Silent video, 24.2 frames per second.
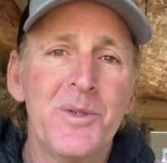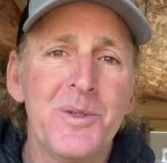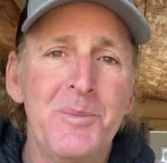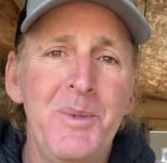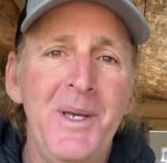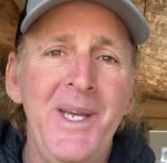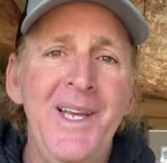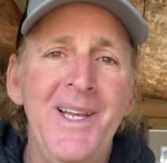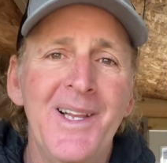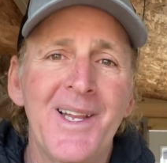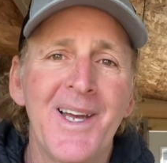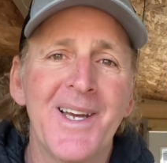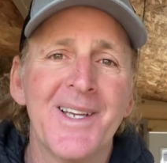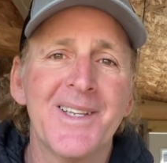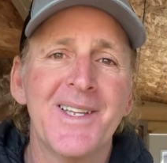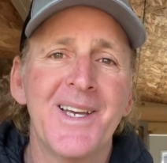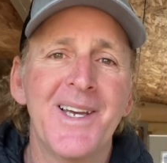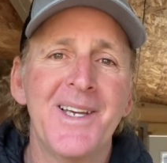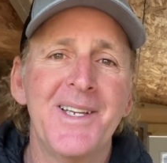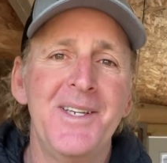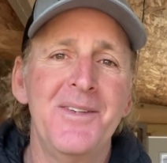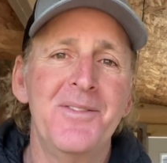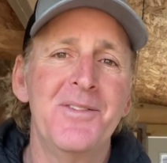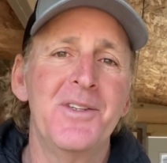be like
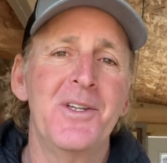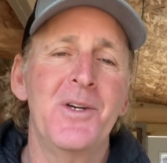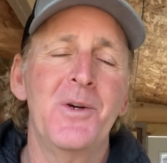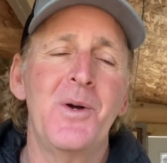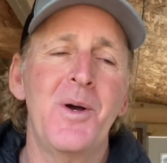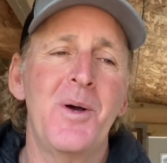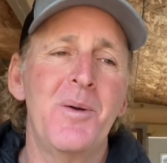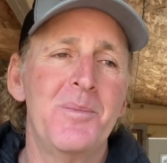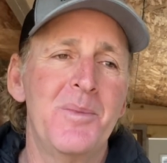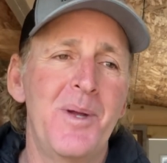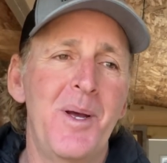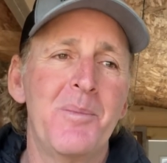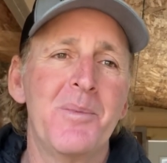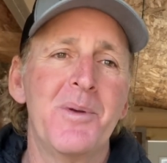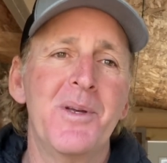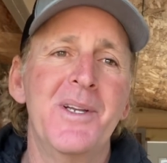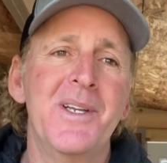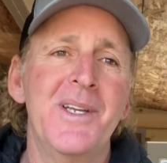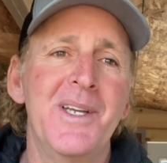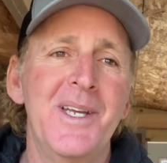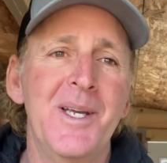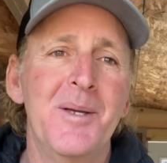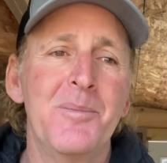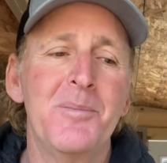that, even though i am going
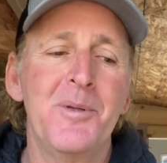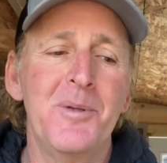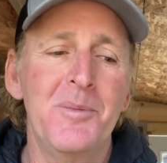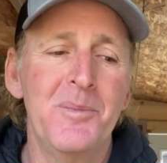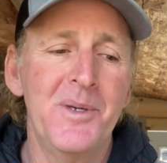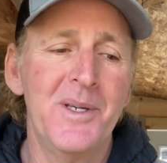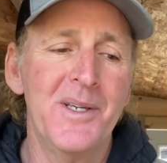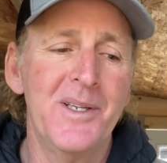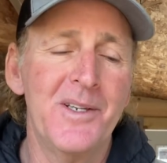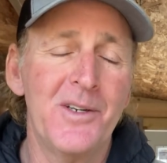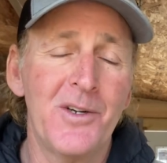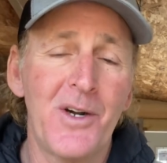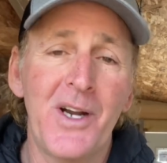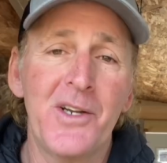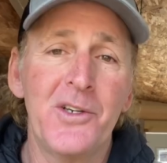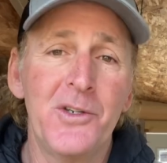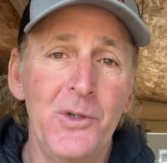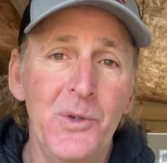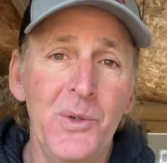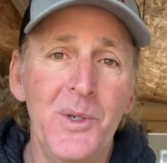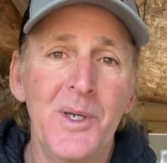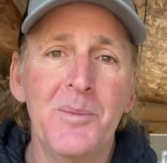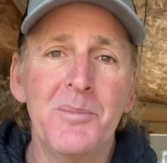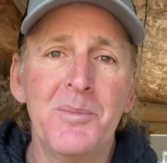to implement, or I
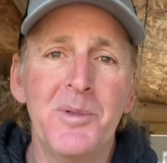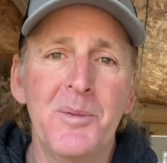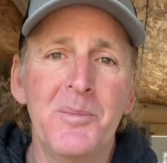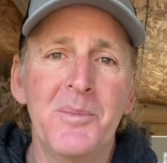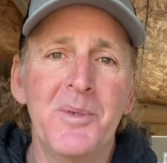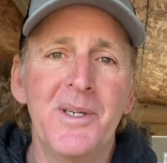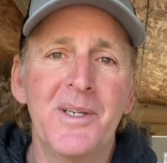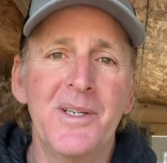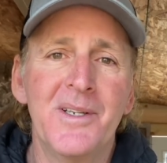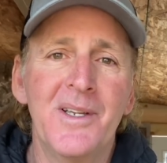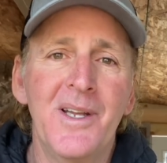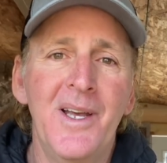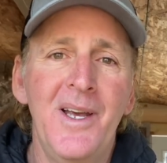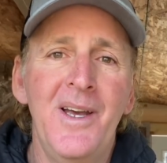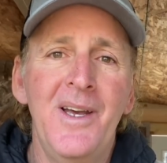do implement,